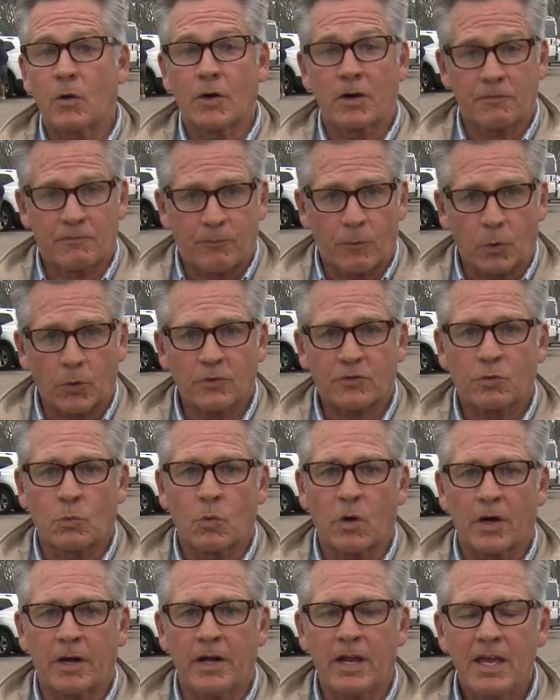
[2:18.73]
and a 4th
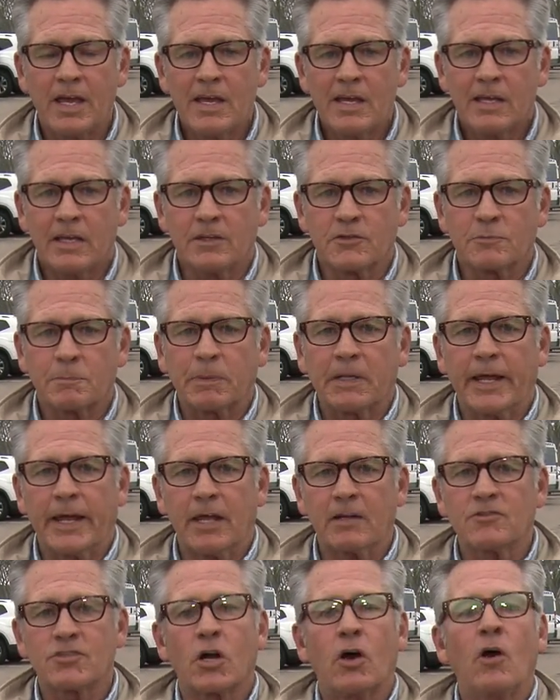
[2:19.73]
one is
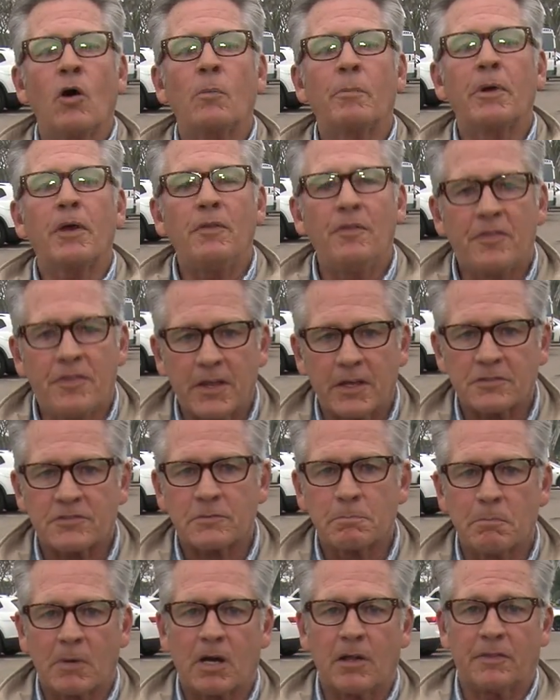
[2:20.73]
planned to open
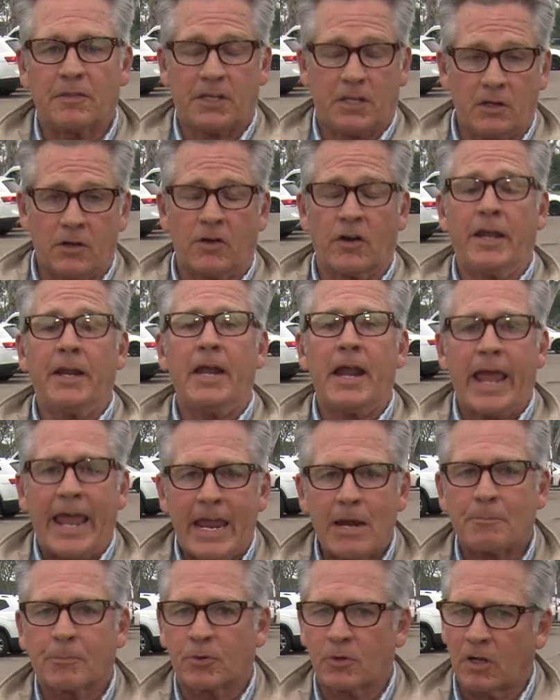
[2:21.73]
this month here in
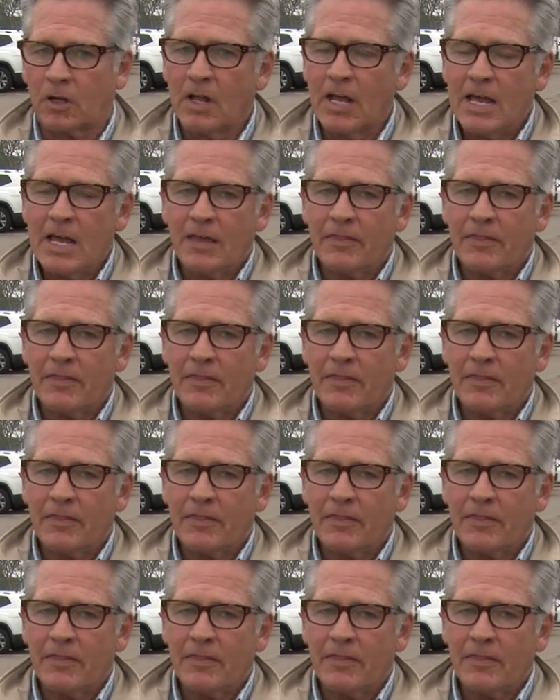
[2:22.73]
April.